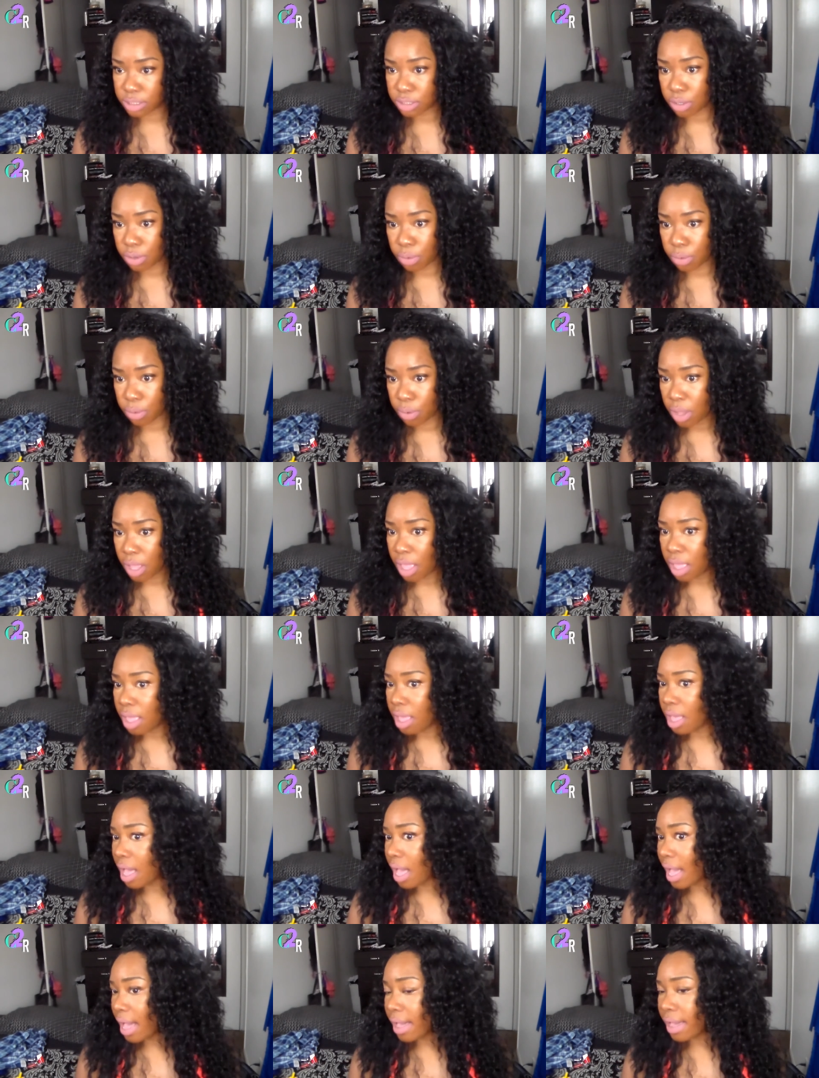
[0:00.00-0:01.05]
So
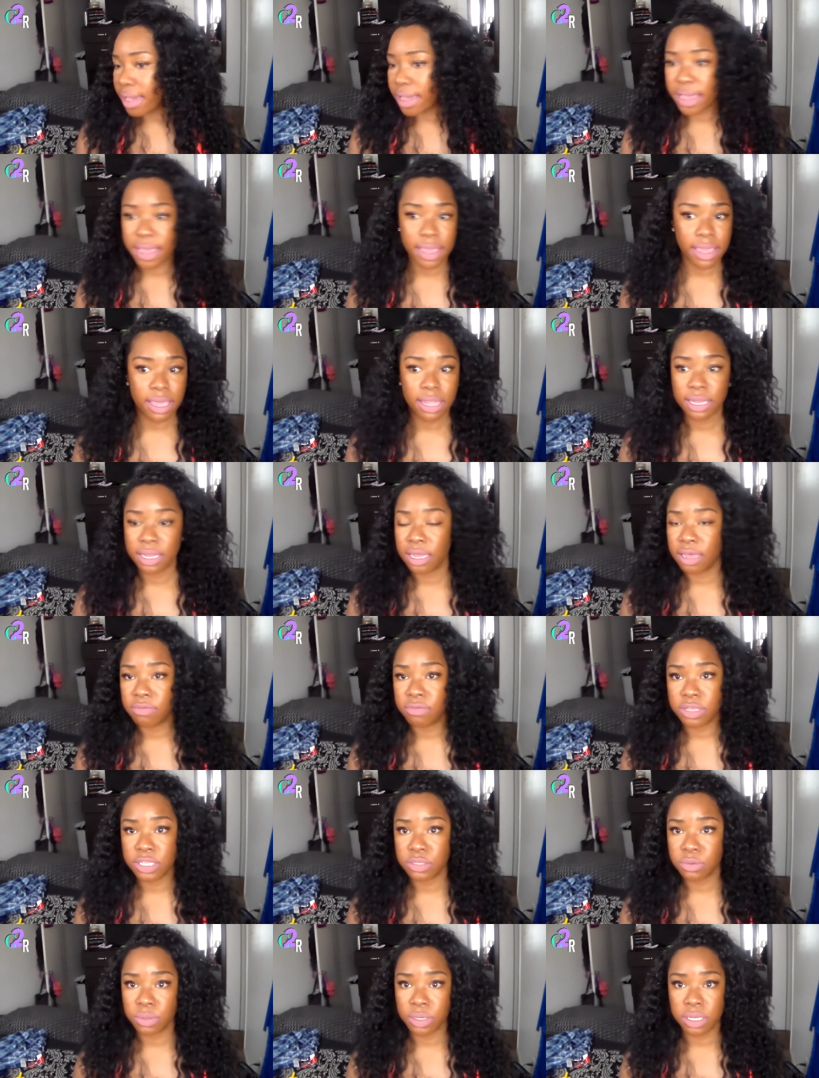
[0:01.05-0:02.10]
I love
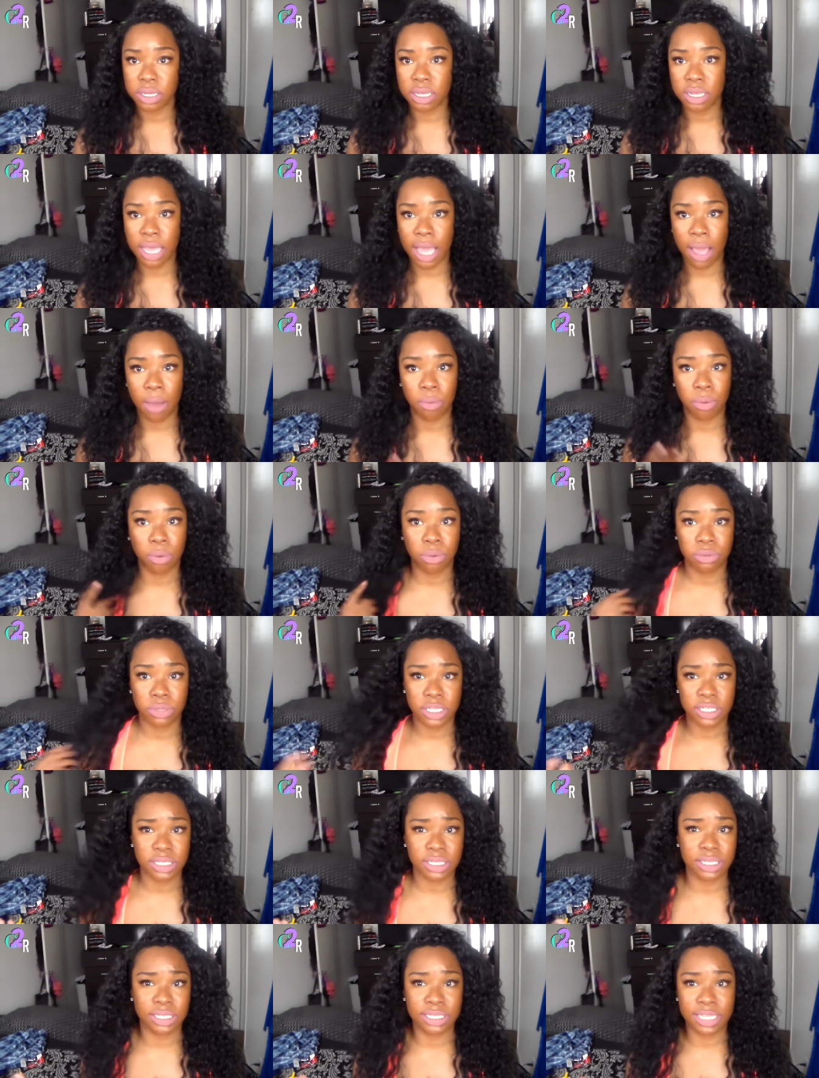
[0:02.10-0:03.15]
this wig. I will,
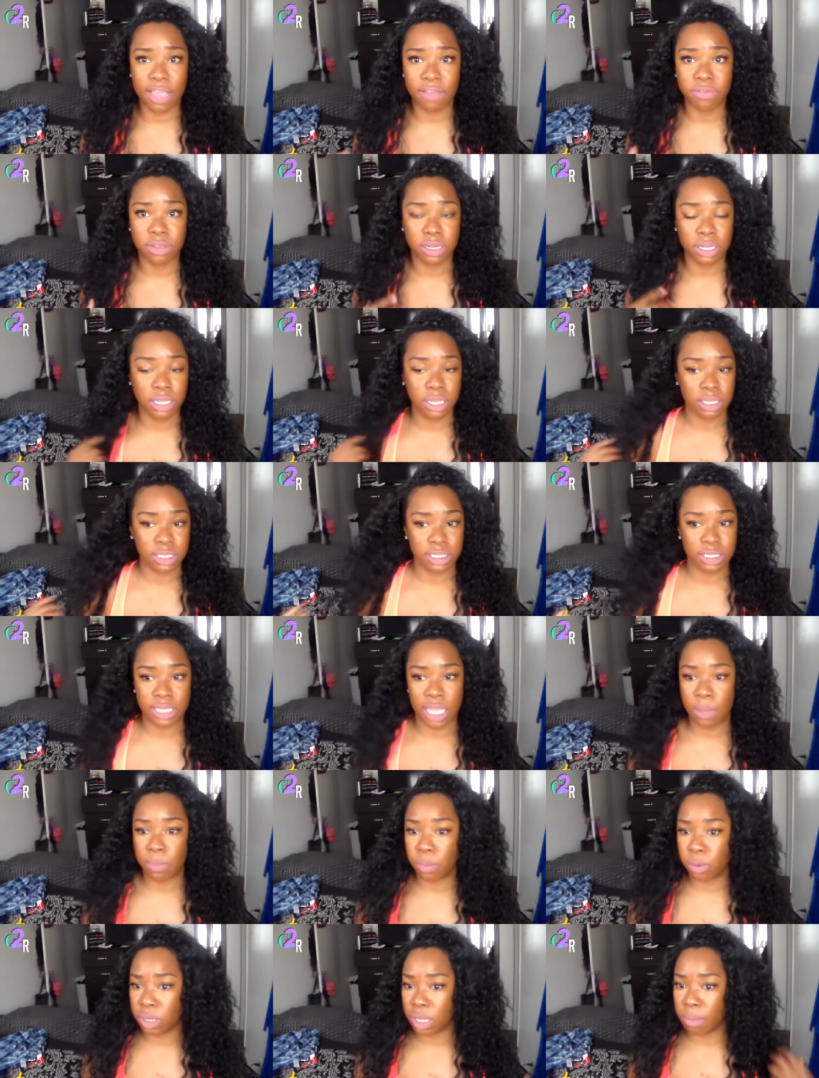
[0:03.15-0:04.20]
this is definitely a
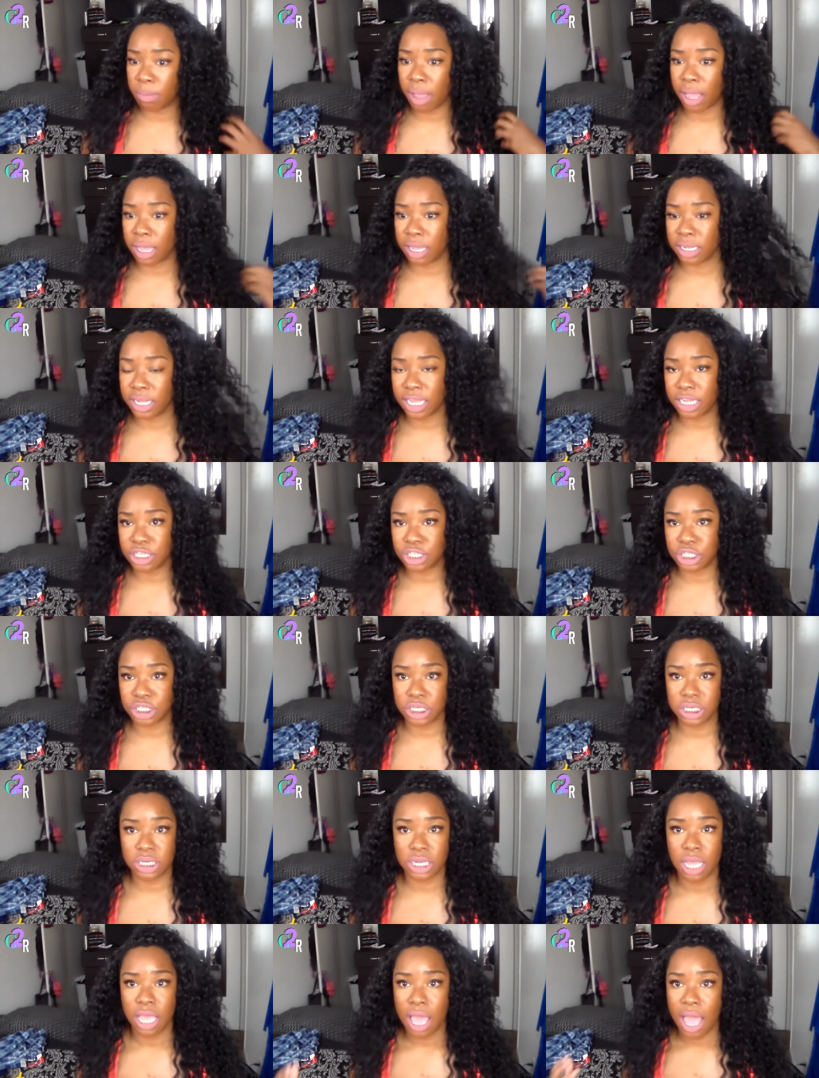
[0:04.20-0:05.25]
staple in my
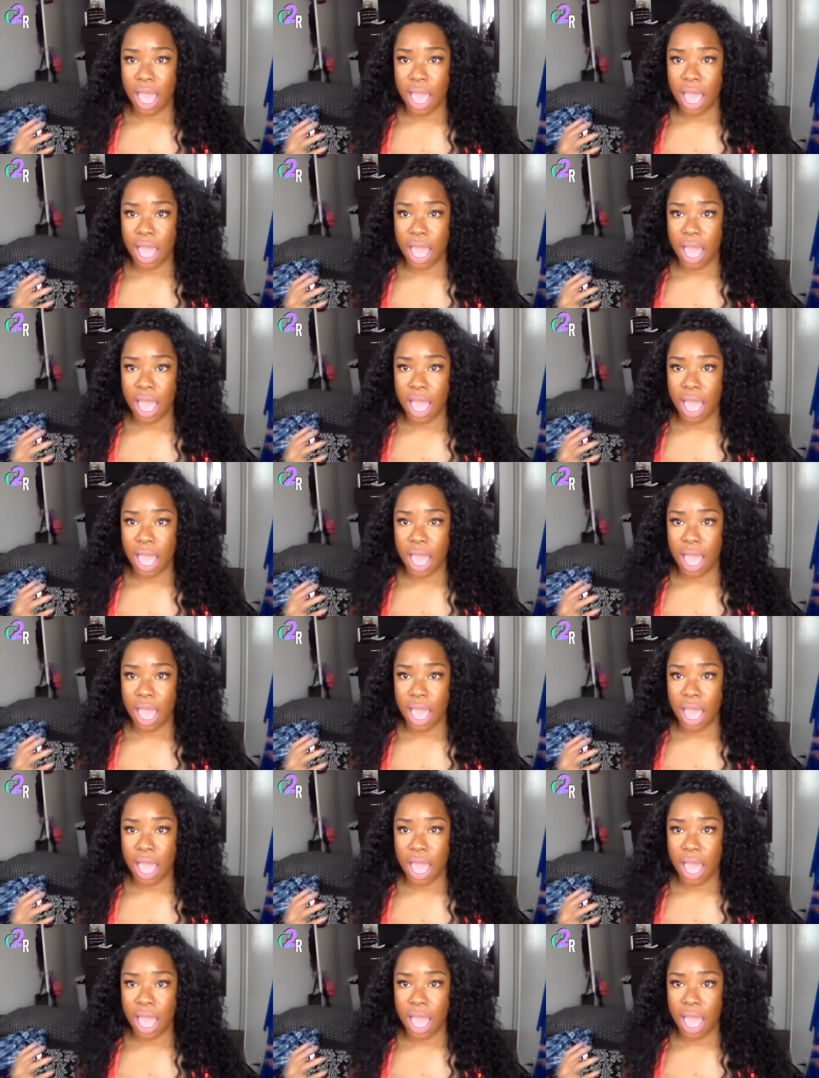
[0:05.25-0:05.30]
collection.